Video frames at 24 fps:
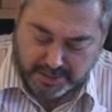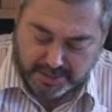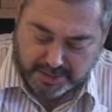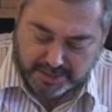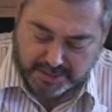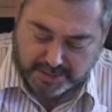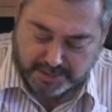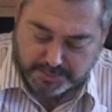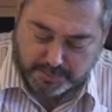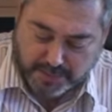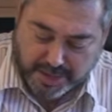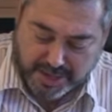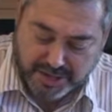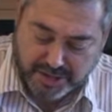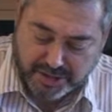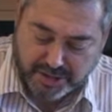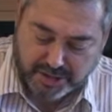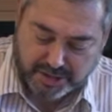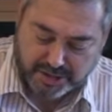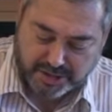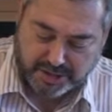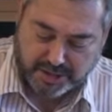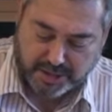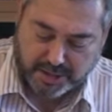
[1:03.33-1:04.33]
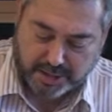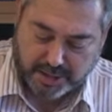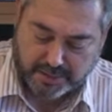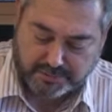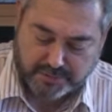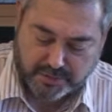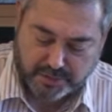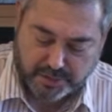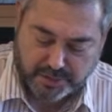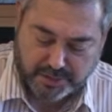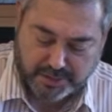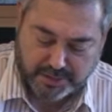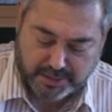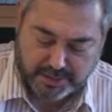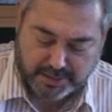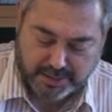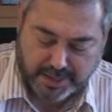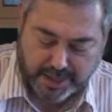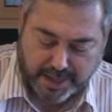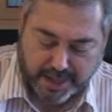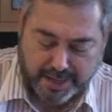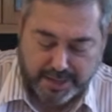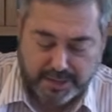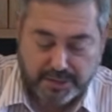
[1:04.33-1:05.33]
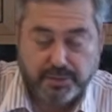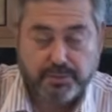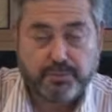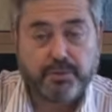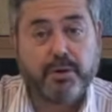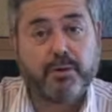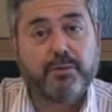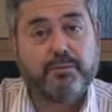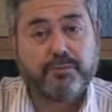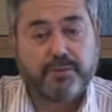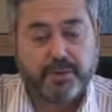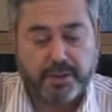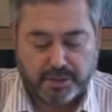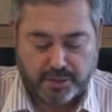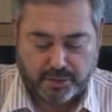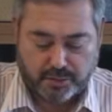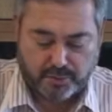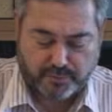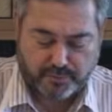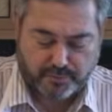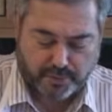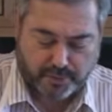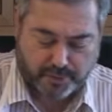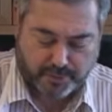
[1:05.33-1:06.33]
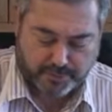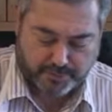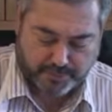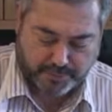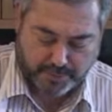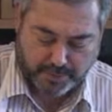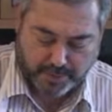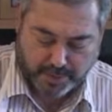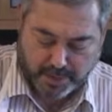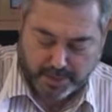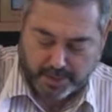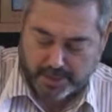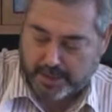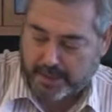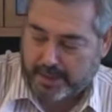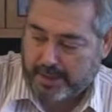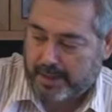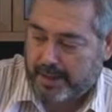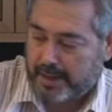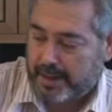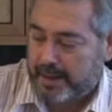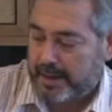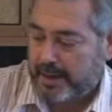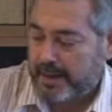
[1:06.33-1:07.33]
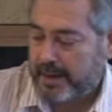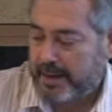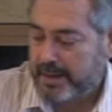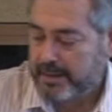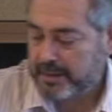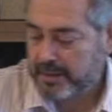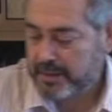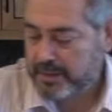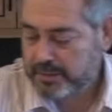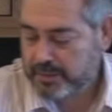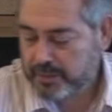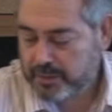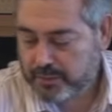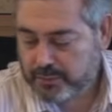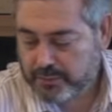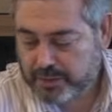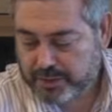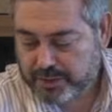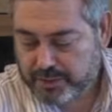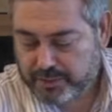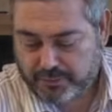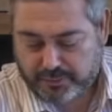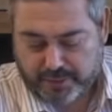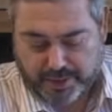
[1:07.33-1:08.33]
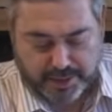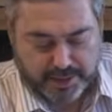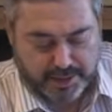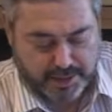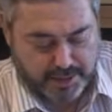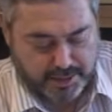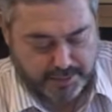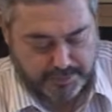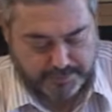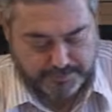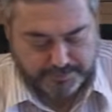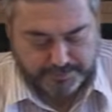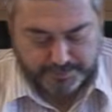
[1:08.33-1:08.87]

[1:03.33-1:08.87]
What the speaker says: spacious enough so that the eggs won't run over. And then when you're ready,